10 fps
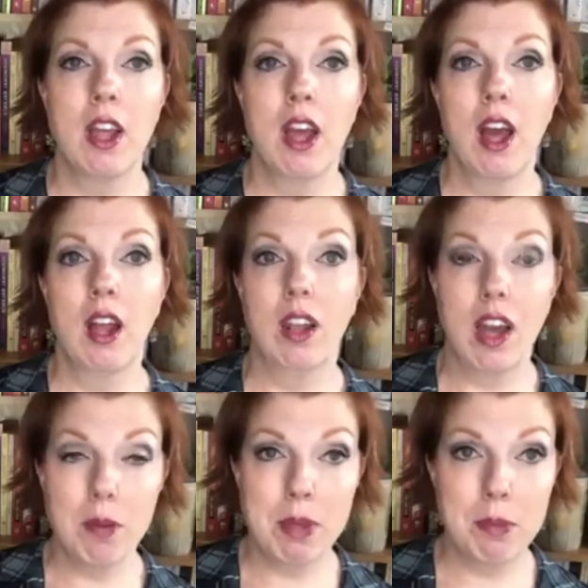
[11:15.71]
a
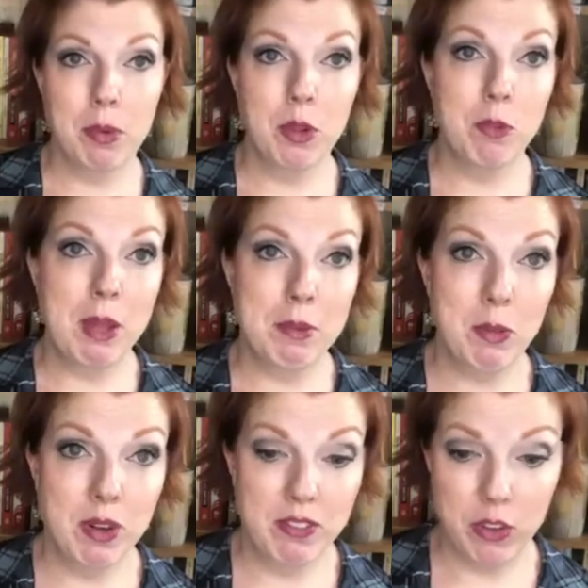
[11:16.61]
lot of people, you may be
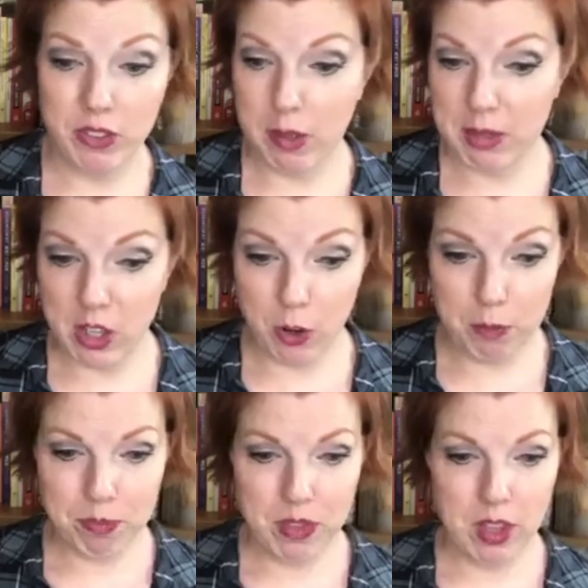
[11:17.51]
one of those, let me know.
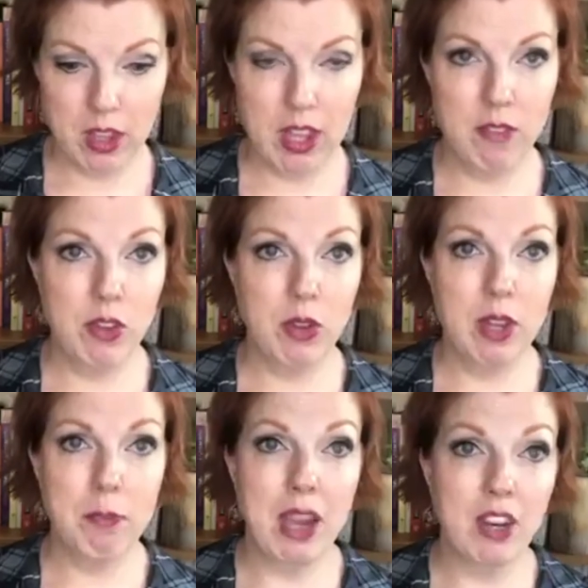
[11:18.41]
If you get
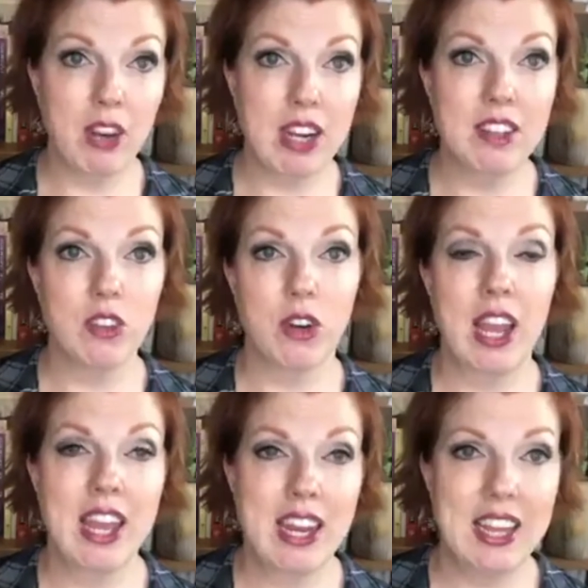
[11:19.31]
migraines or
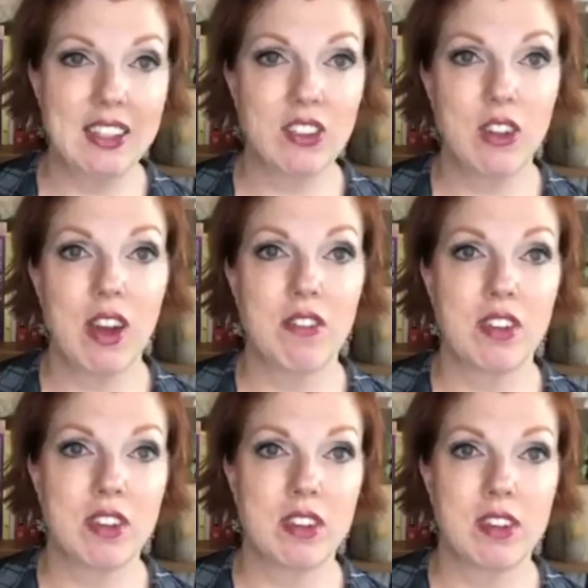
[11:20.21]
headaches, you have
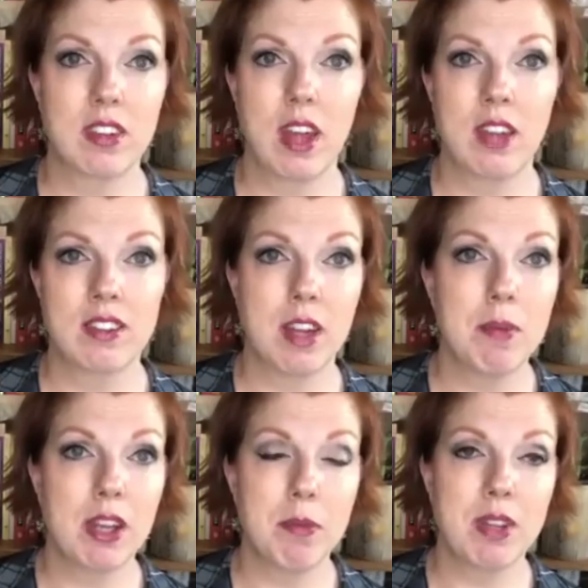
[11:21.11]

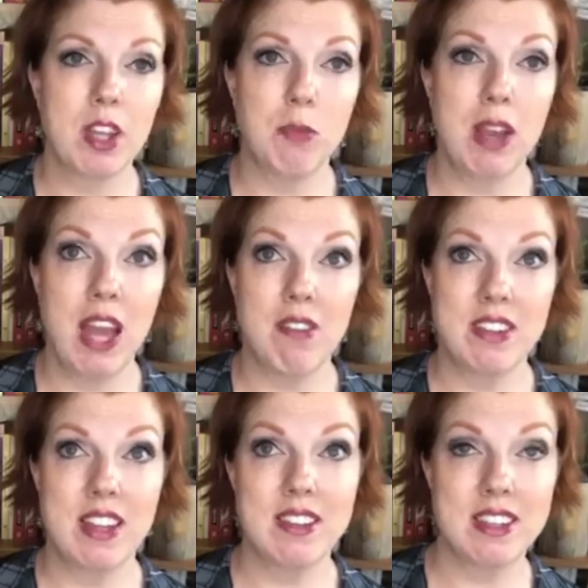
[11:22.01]
stomach upset, you might have a
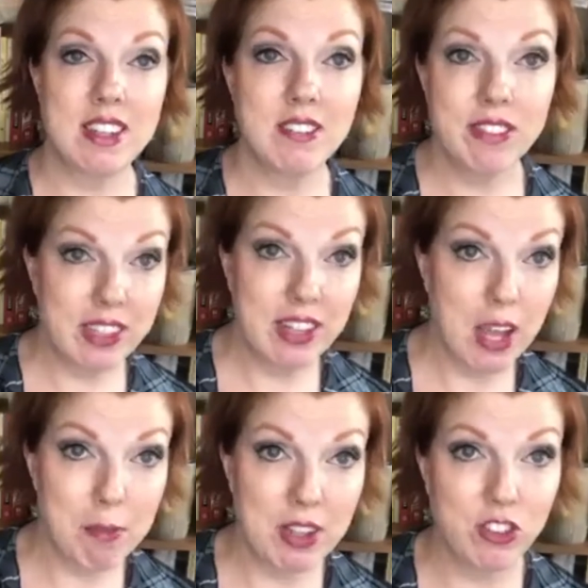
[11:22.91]
sensitivity to
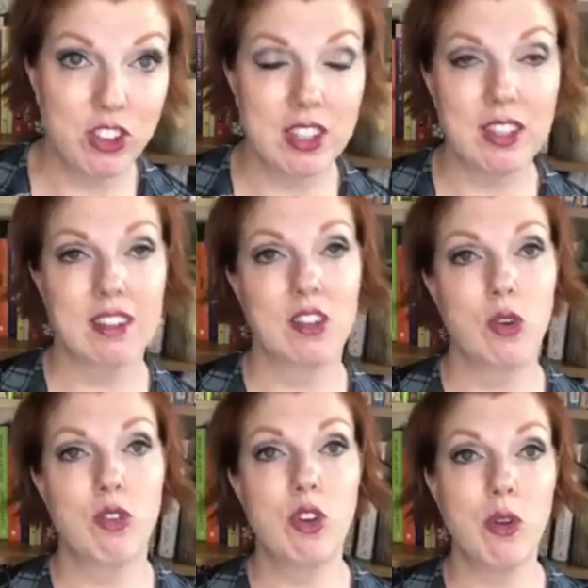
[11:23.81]
MSG. So
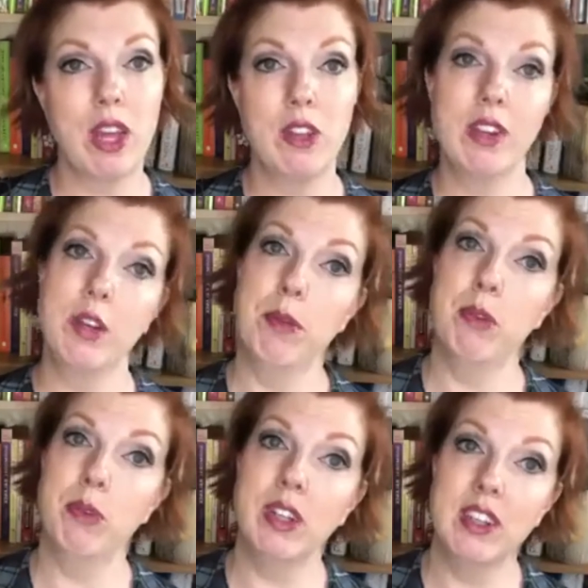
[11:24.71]
if you know that, you need to be
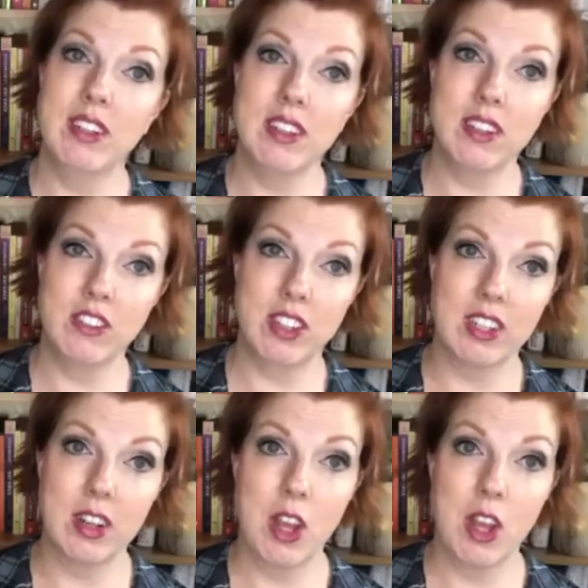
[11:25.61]
really diligent.